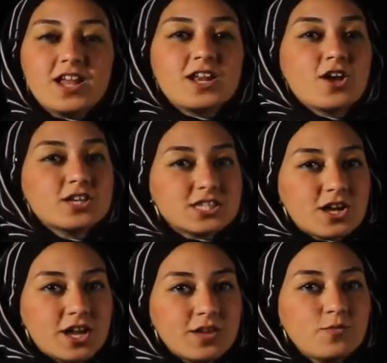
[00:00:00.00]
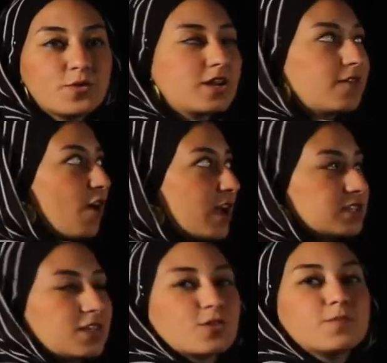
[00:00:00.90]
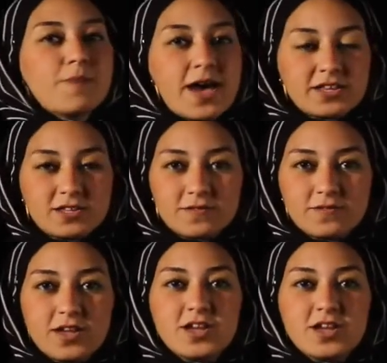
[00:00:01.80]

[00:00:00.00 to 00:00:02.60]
Last time we revised the comparative.